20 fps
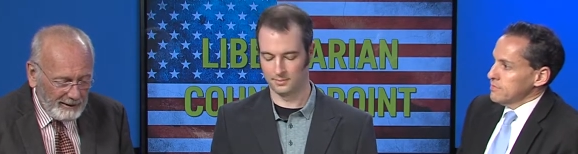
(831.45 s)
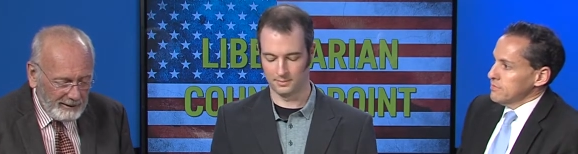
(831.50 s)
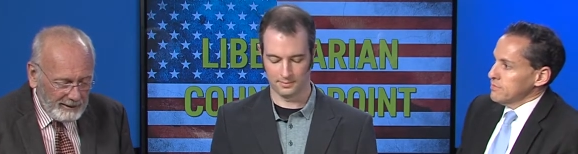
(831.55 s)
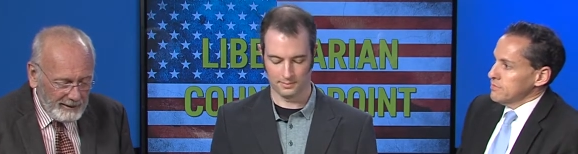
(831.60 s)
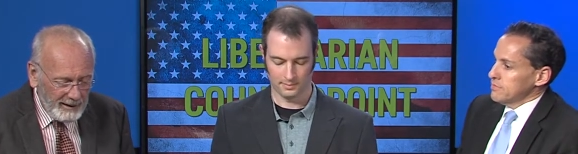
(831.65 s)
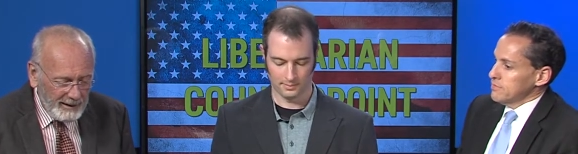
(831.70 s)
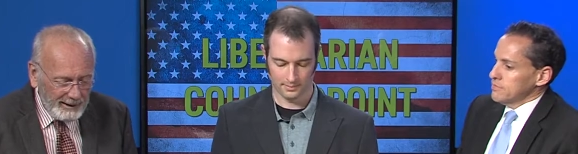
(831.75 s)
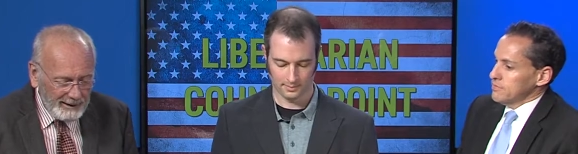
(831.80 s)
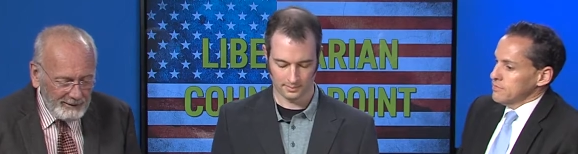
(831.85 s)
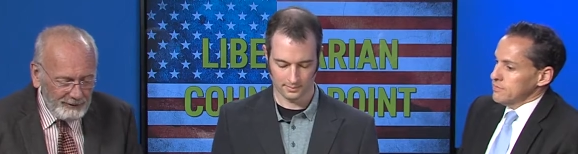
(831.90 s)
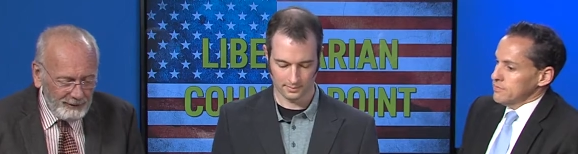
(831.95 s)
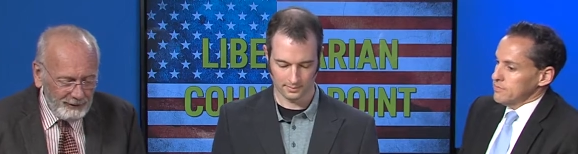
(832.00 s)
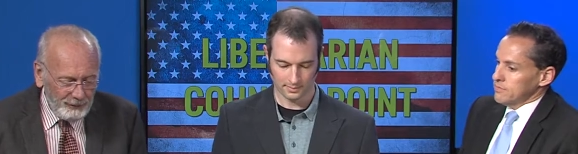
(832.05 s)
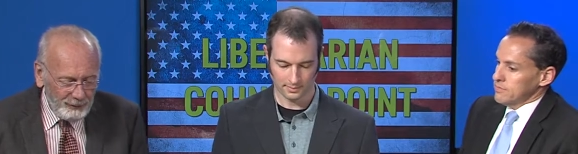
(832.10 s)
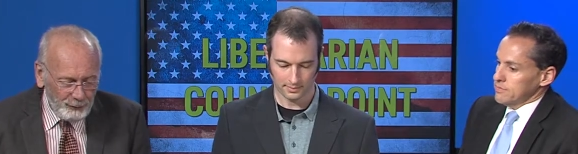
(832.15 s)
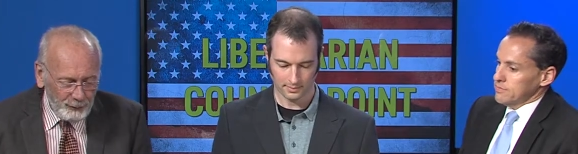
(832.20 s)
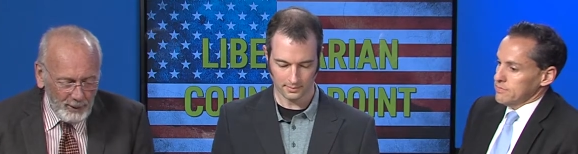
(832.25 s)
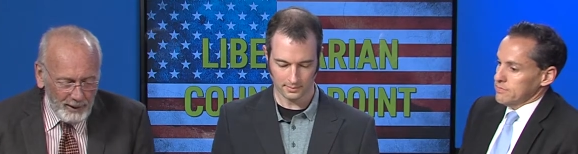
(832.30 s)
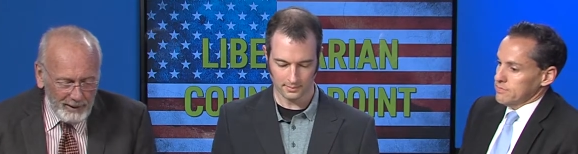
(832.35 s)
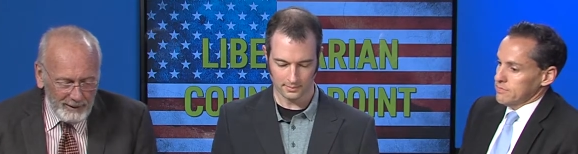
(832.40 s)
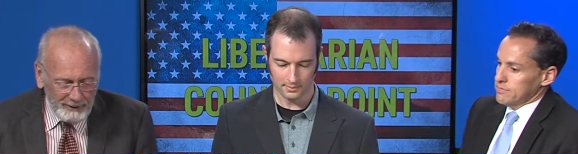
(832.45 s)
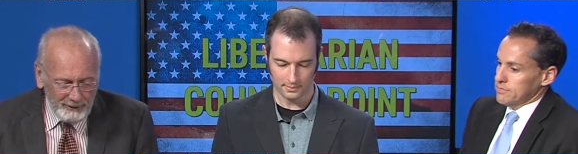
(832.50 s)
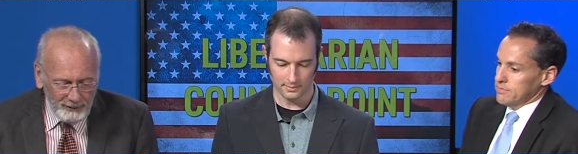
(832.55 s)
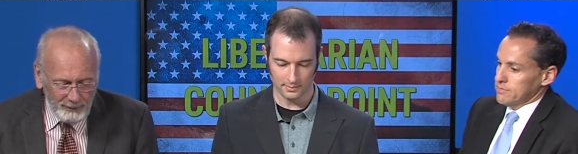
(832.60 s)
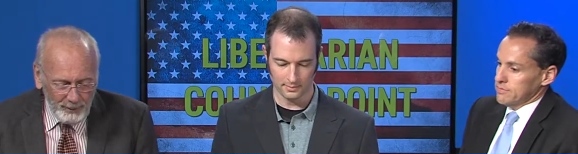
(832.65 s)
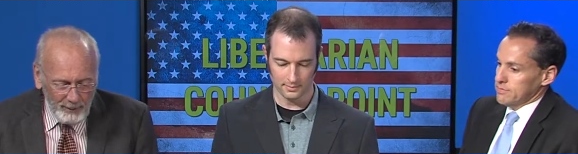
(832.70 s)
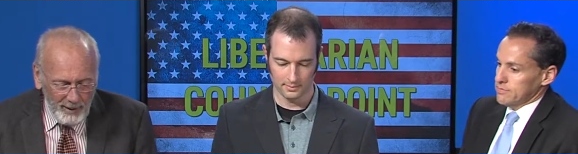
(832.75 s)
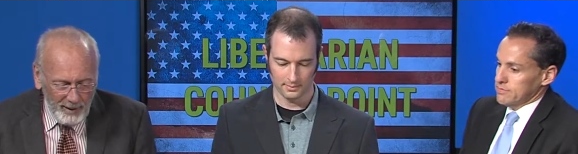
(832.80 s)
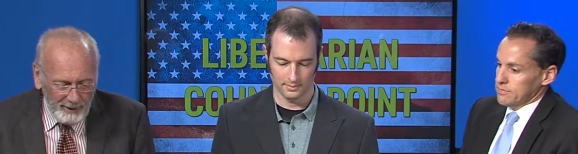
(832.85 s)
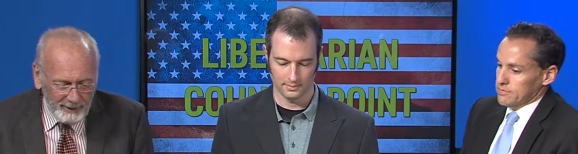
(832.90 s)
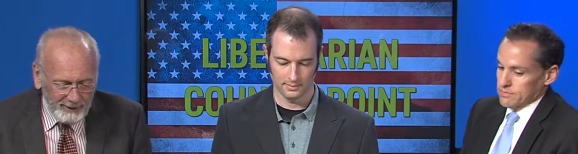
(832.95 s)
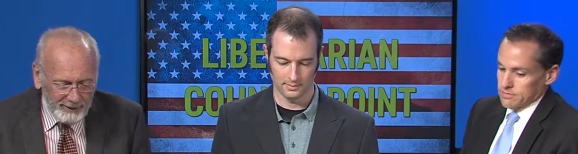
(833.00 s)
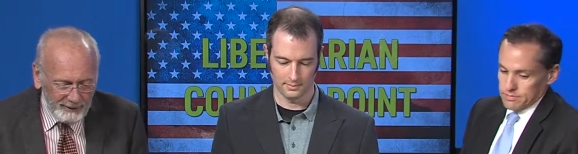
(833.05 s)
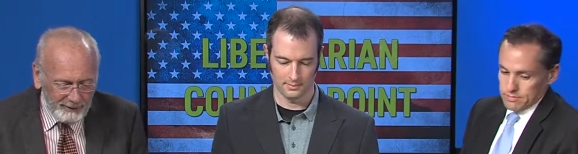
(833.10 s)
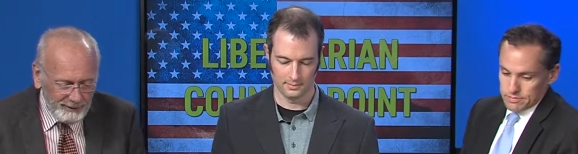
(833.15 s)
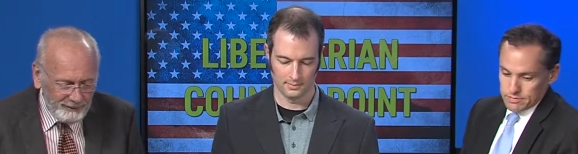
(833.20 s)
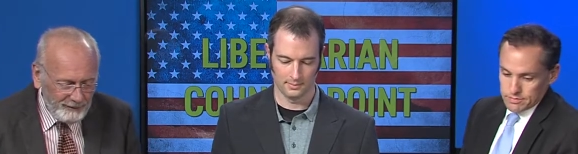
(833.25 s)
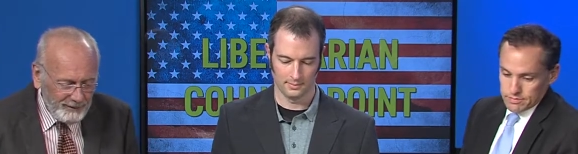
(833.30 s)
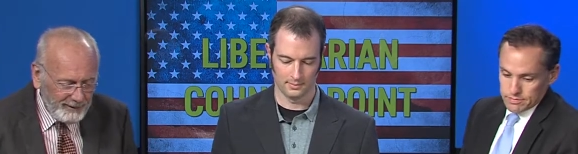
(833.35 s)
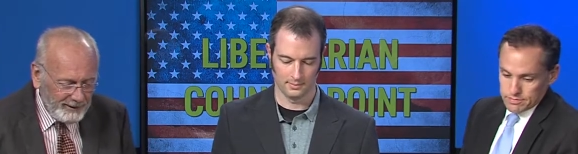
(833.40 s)
Speaker 1: Guns, drugs, politics
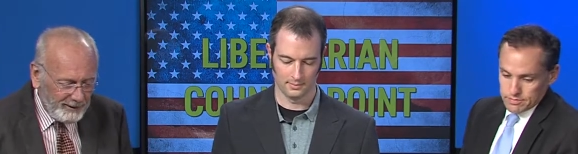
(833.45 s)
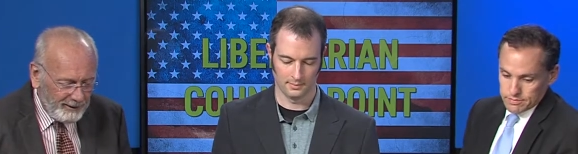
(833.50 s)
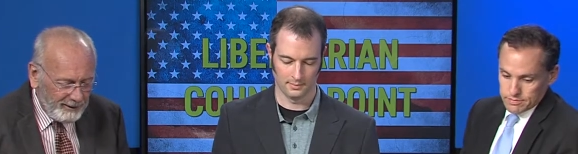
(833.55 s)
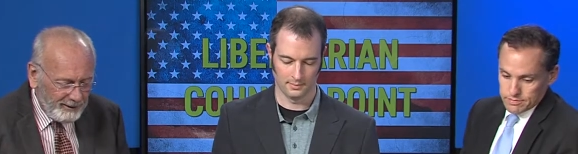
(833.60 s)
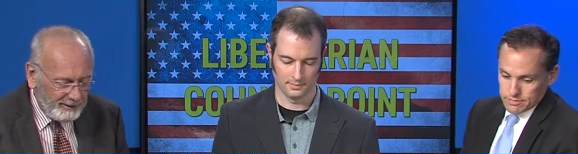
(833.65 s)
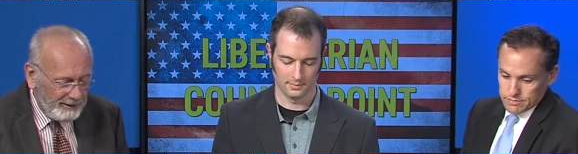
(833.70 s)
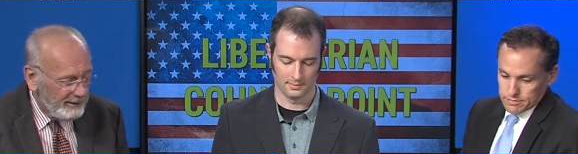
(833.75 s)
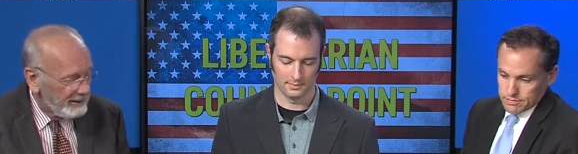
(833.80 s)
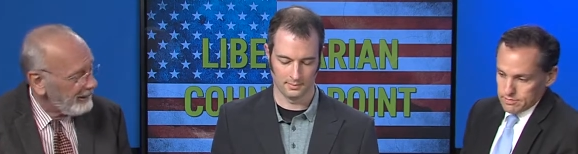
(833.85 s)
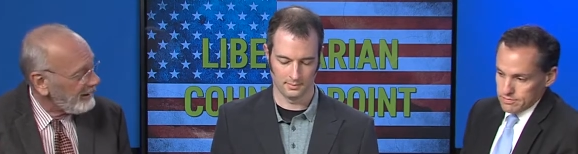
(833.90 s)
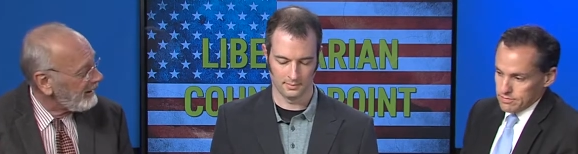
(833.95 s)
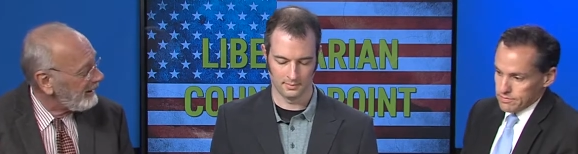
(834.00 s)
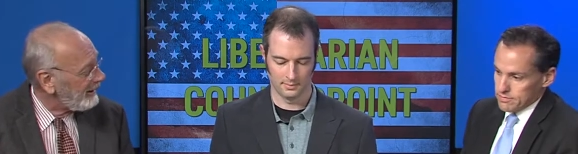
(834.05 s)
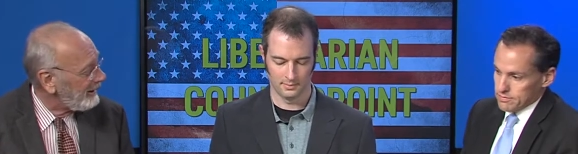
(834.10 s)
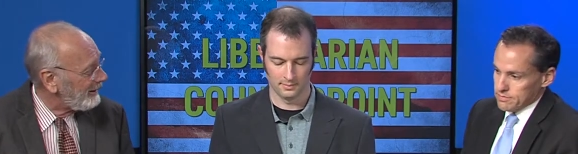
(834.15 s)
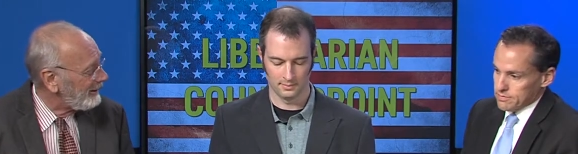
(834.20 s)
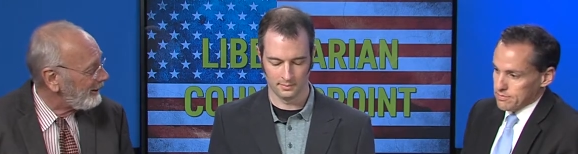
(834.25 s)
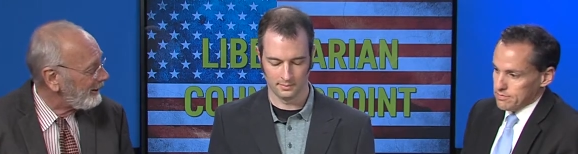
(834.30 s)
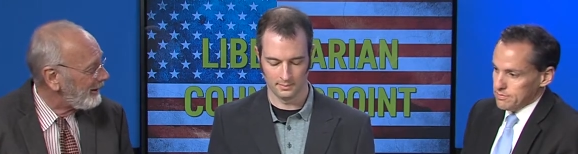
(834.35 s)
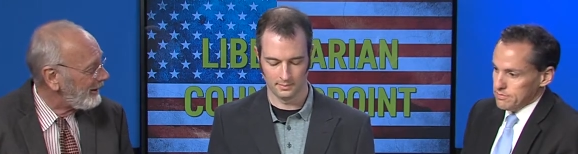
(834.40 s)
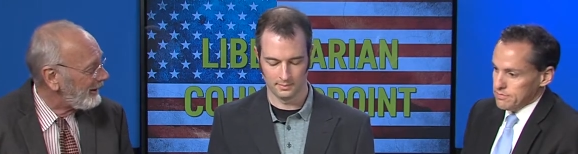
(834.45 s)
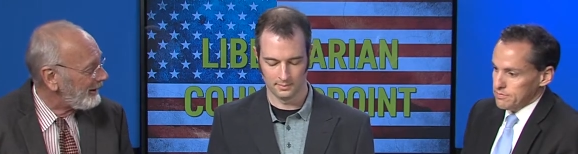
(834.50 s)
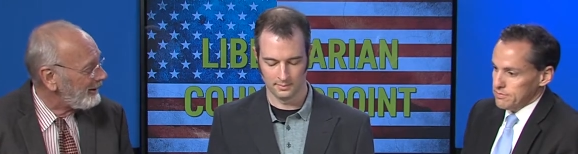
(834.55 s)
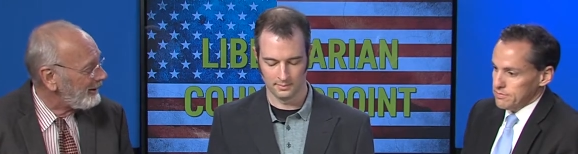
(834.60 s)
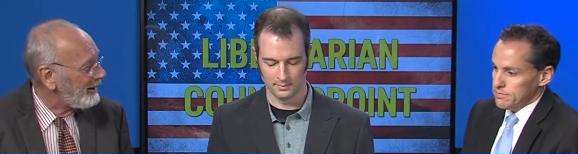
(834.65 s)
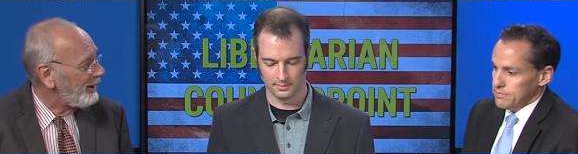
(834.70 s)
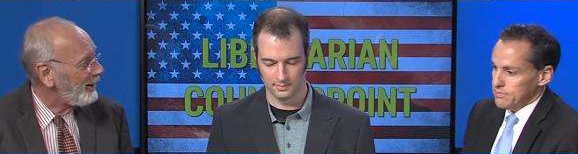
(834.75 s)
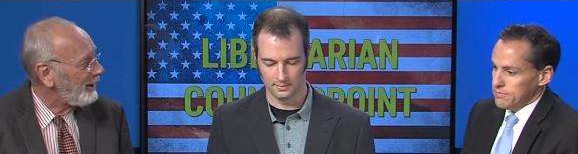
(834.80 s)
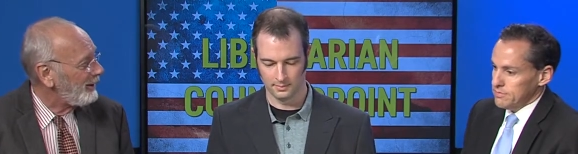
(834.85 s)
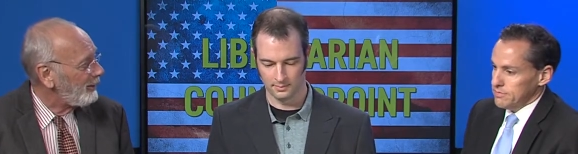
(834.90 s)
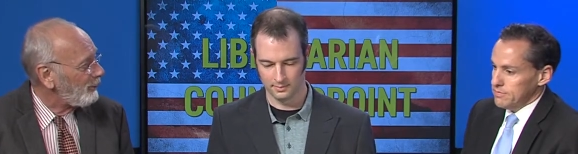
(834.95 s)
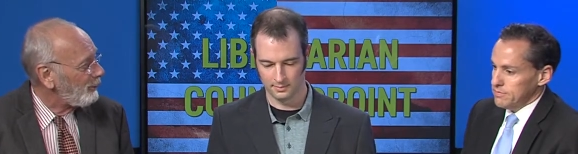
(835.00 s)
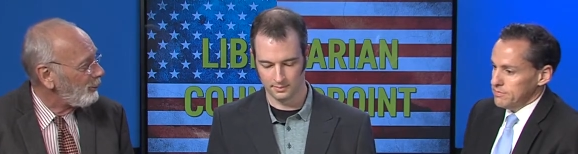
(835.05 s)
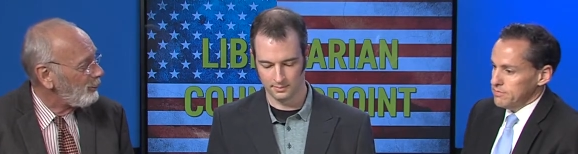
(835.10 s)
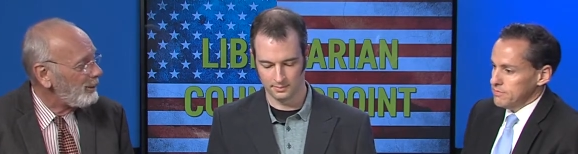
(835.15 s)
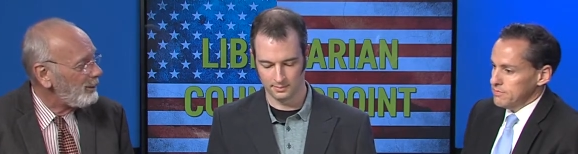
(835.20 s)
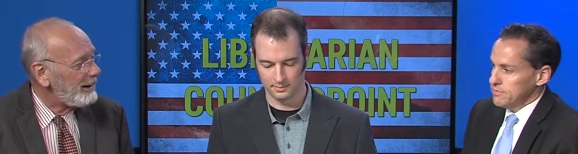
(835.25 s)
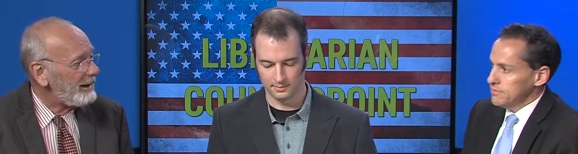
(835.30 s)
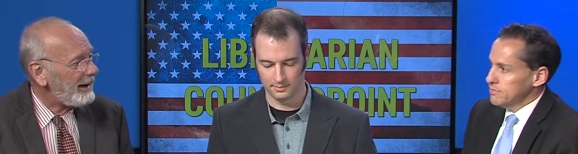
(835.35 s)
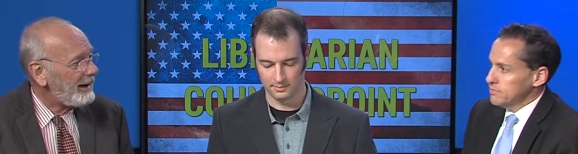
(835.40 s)
of fear.
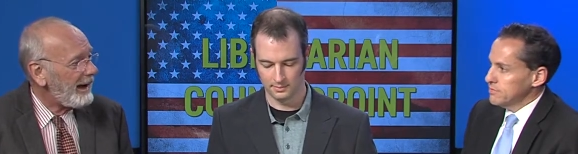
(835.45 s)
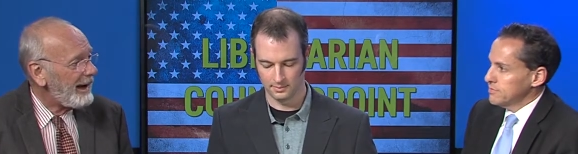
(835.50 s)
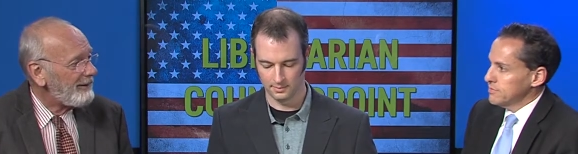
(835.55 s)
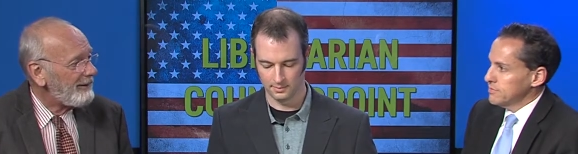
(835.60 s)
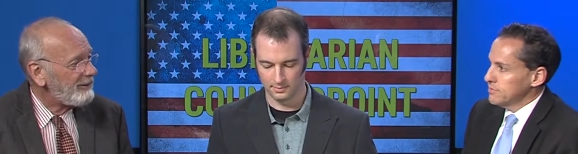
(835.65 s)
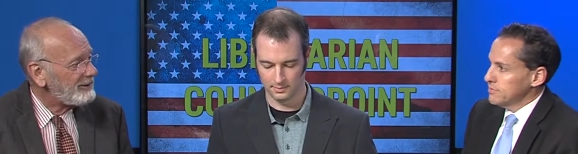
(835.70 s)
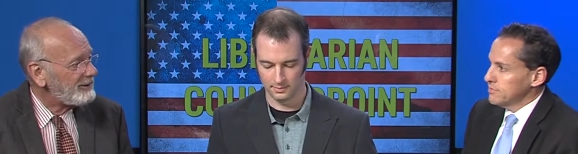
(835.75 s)
We have a